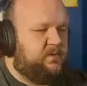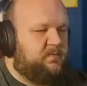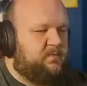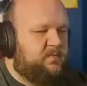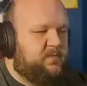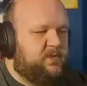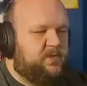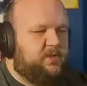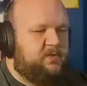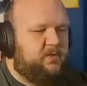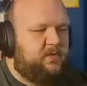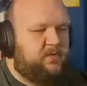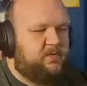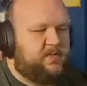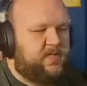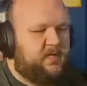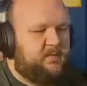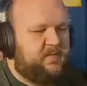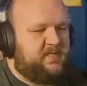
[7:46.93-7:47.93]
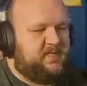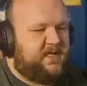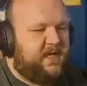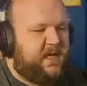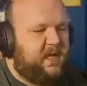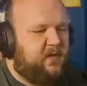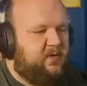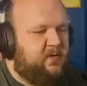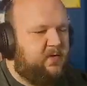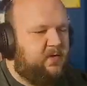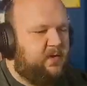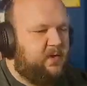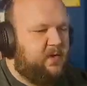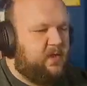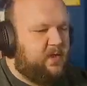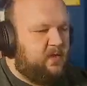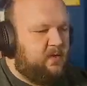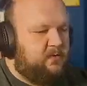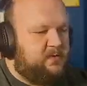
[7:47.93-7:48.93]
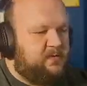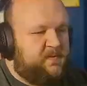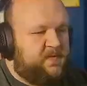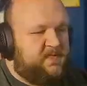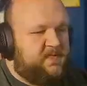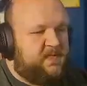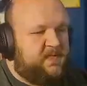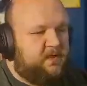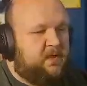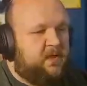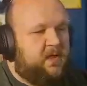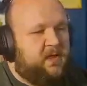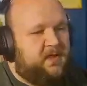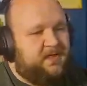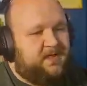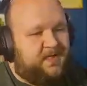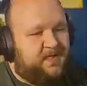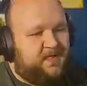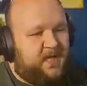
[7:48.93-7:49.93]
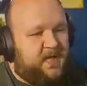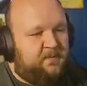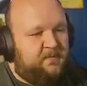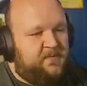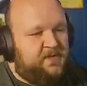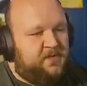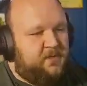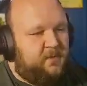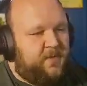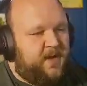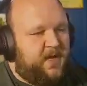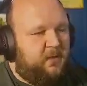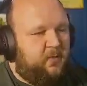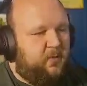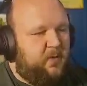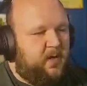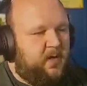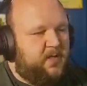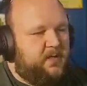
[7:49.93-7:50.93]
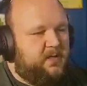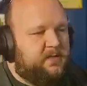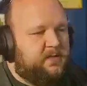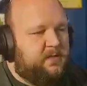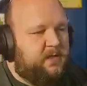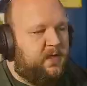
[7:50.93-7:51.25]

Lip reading: shoot those enemies down, which means that you're going to take damage no matter what.